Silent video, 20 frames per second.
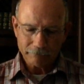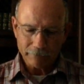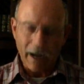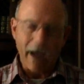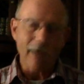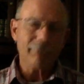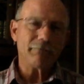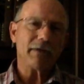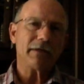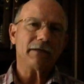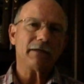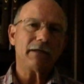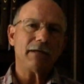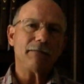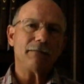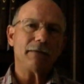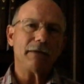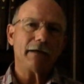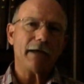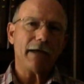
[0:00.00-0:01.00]
I've been
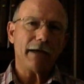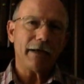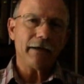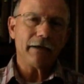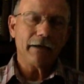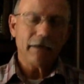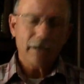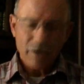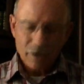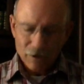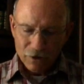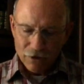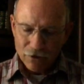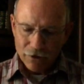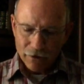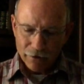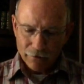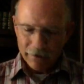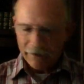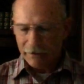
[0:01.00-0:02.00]
keeping a
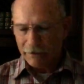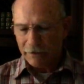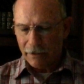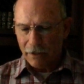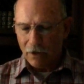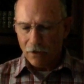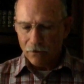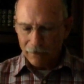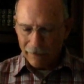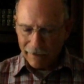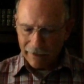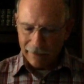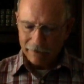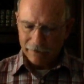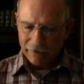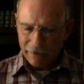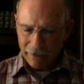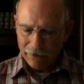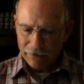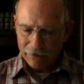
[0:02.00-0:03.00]
Eucharistio
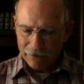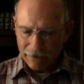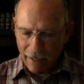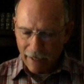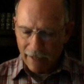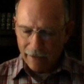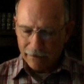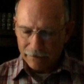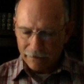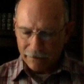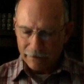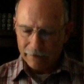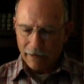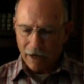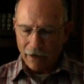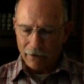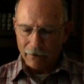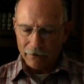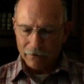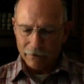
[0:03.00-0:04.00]
list each day since
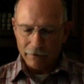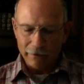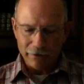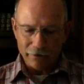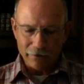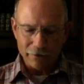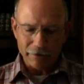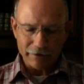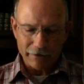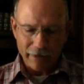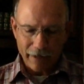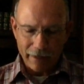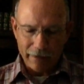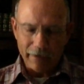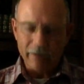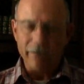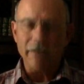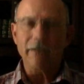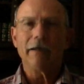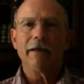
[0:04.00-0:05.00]
our earlier
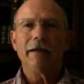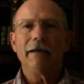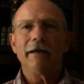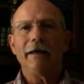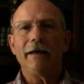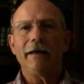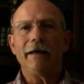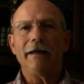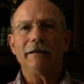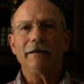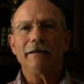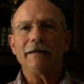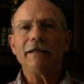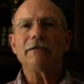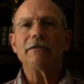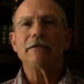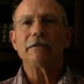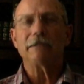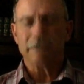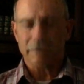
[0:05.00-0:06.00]
study, at
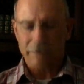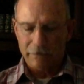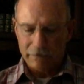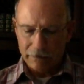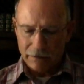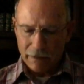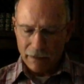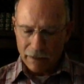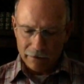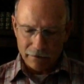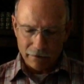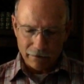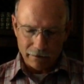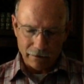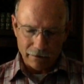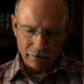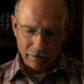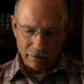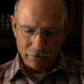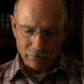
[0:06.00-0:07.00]
least
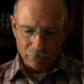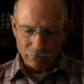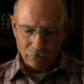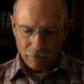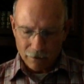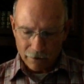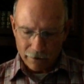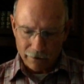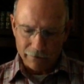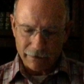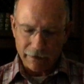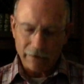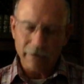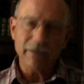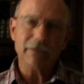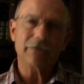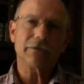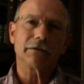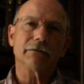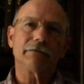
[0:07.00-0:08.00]
10 words, a
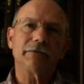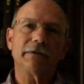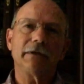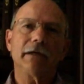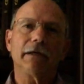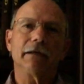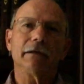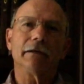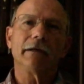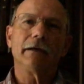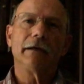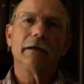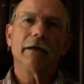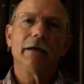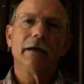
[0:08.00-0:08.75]
list of 10